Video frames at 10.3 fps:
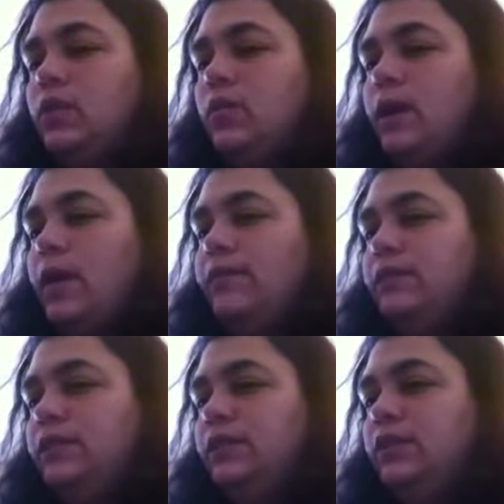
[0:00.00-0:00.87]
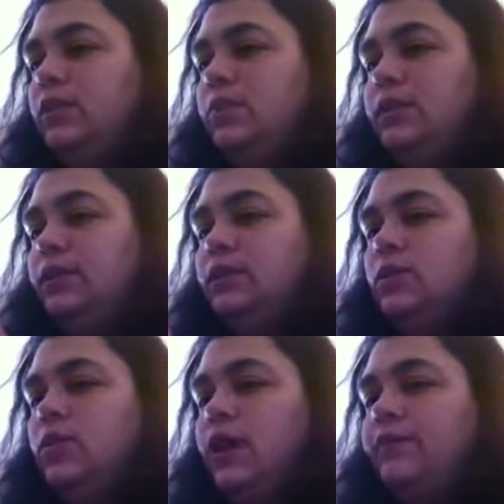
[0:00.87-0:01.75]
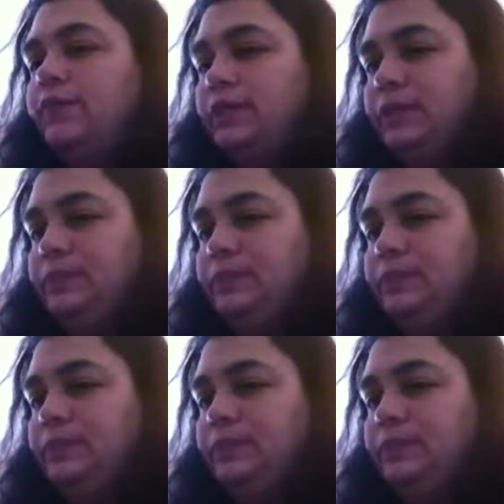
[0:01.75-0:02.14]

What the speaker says: crafting or being so crafty?